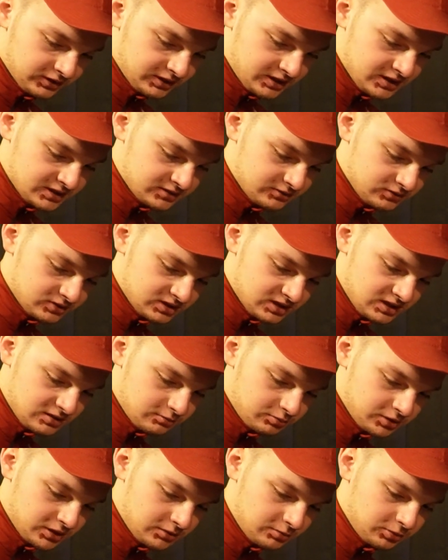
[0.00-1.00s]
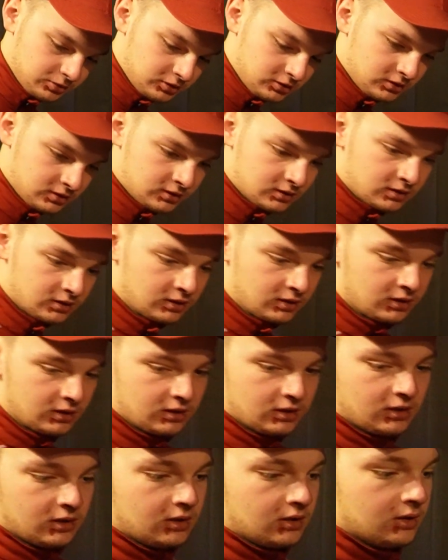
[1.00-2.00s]
kinds of sandpaper.
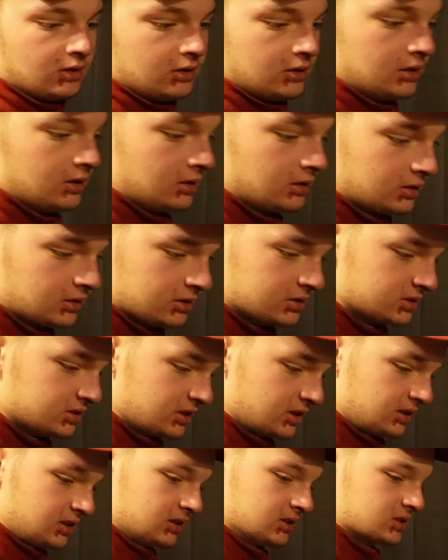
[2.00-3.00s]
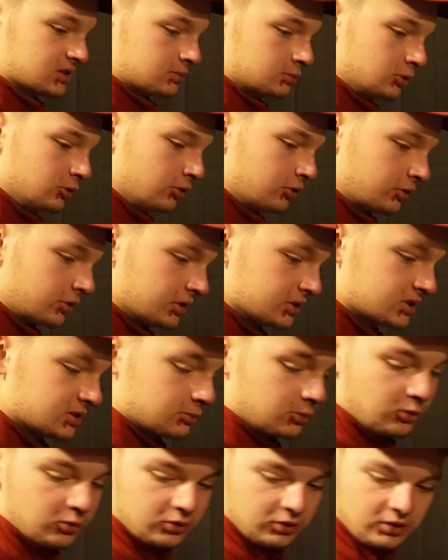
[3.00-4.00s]
They get smoother and
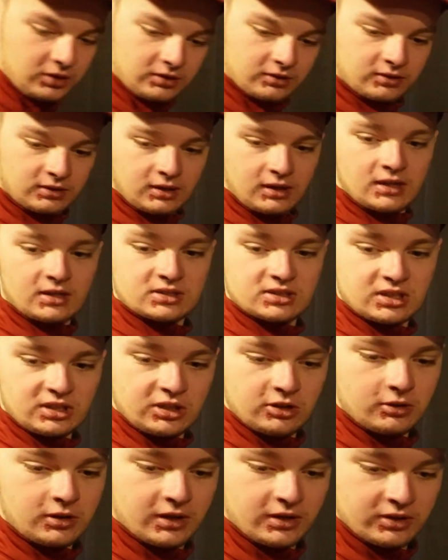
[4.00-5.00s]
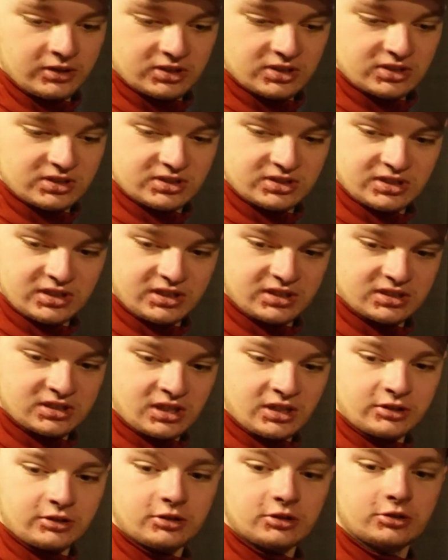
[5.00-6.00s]
smoother as they go on. This is
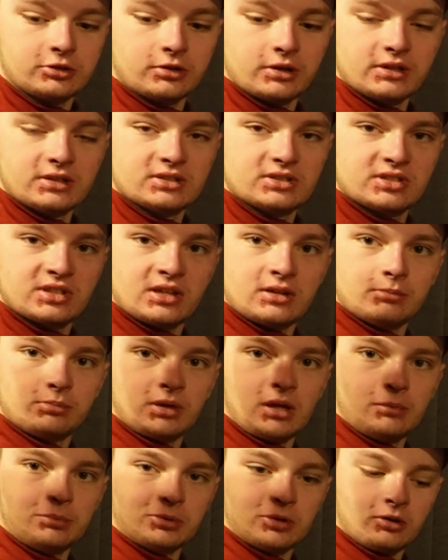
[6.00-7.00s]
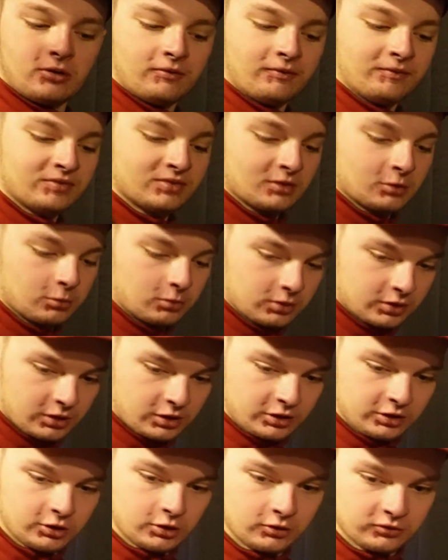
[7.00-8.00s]
600 grit sandpaper. We're going
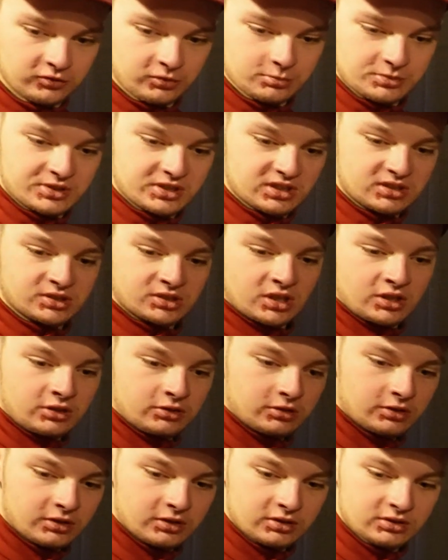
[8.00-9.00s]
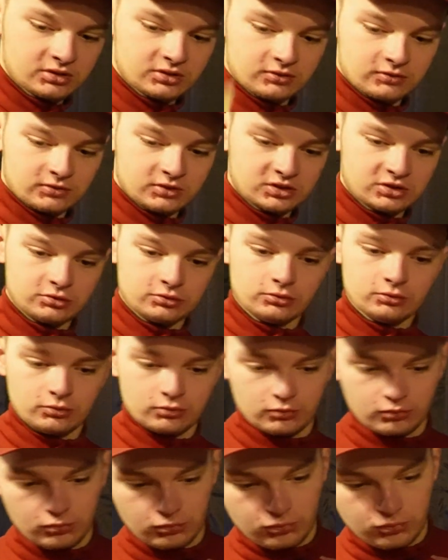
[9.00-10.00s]
to go from 600 to
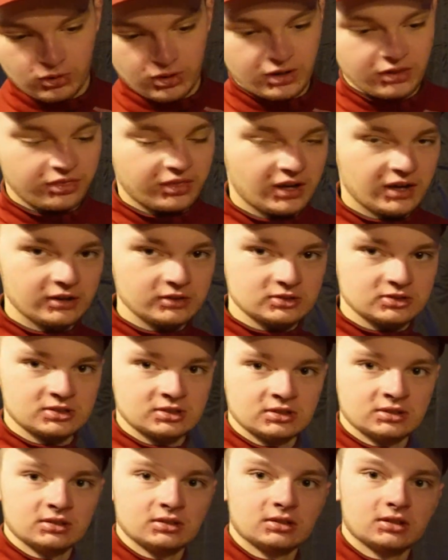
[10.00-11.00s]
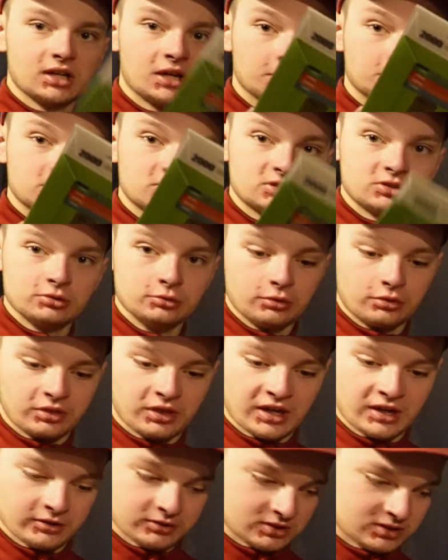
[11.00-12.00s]
1000 up to
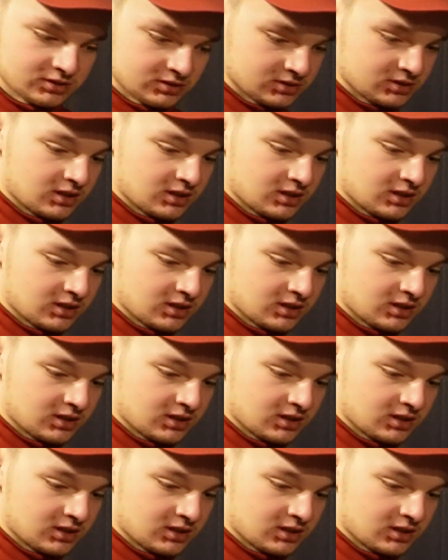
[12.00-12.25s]
2000.